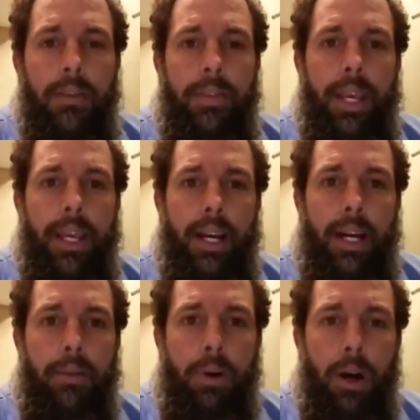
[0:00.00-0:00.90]
They
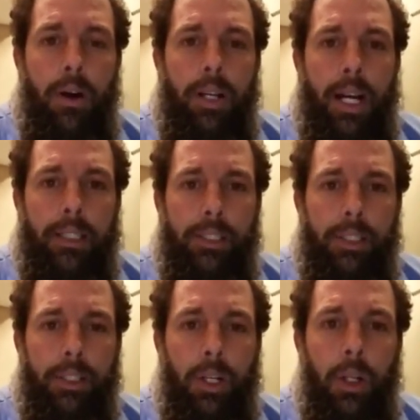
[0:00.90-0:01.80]
all got
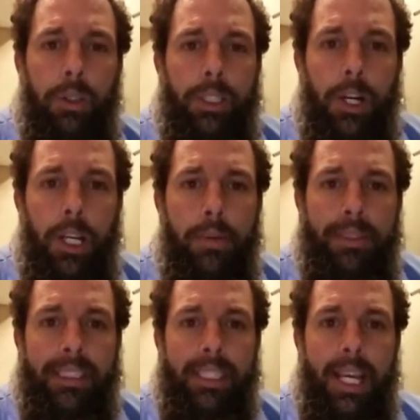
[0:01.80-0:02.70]
their closing
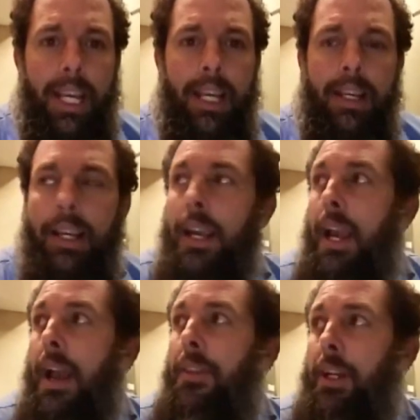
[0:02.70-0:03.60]
arguments today,
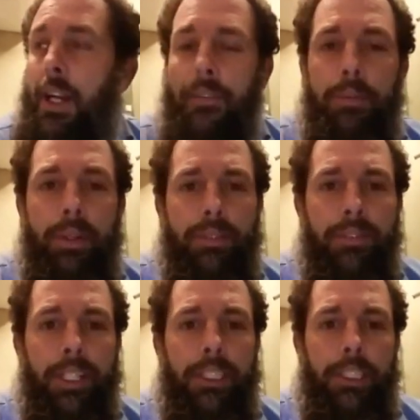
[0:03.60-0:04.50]
and the government
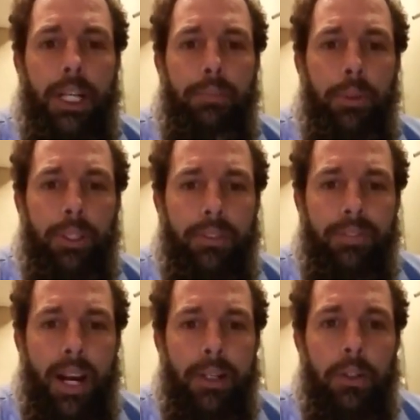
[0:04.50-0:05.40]
finished up with the
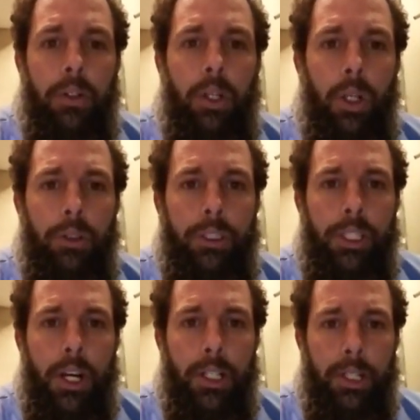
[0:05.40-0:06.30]
final
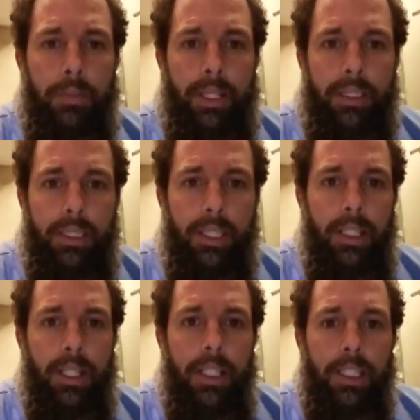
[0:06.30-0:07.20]
closing argument
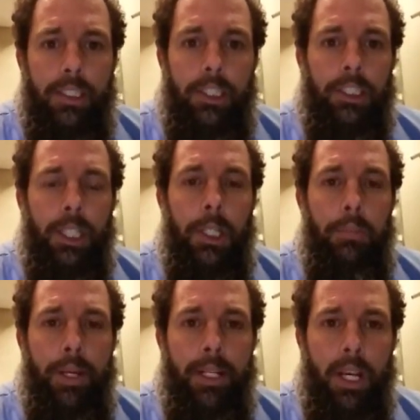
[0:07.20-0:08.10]
just a little
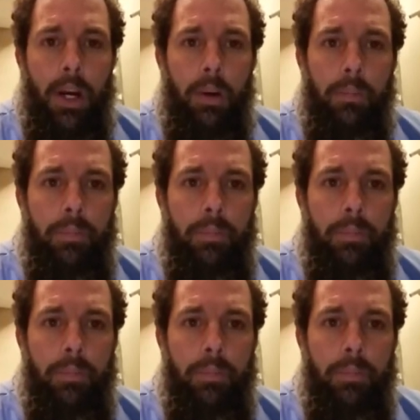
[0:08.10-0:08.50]
bit ago.